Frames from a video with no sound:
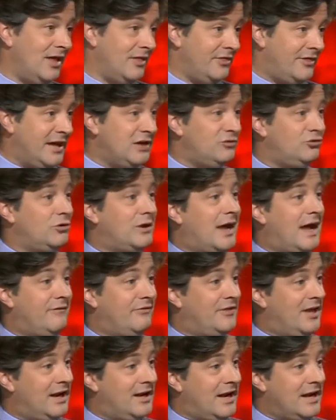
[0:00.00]
they should have
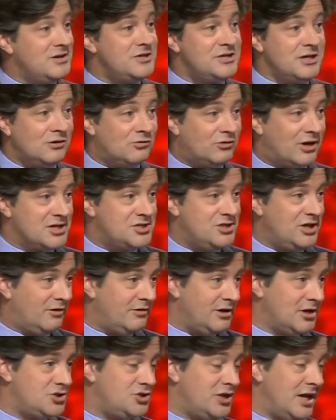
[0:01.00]
their lending
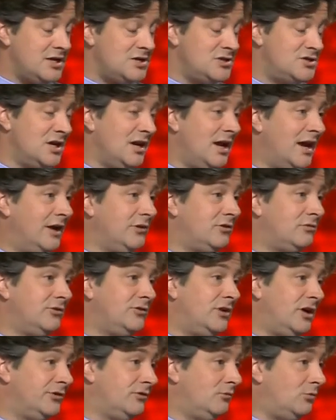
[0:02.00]
criteria changed as a
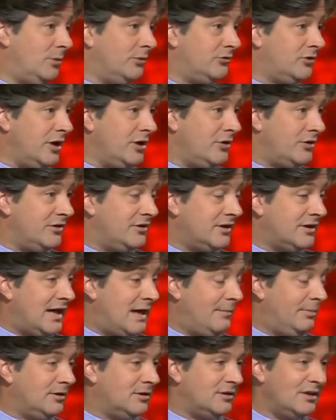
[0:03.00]
result of what was going on in the
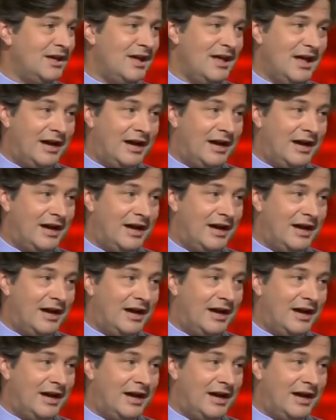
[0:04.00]
capital.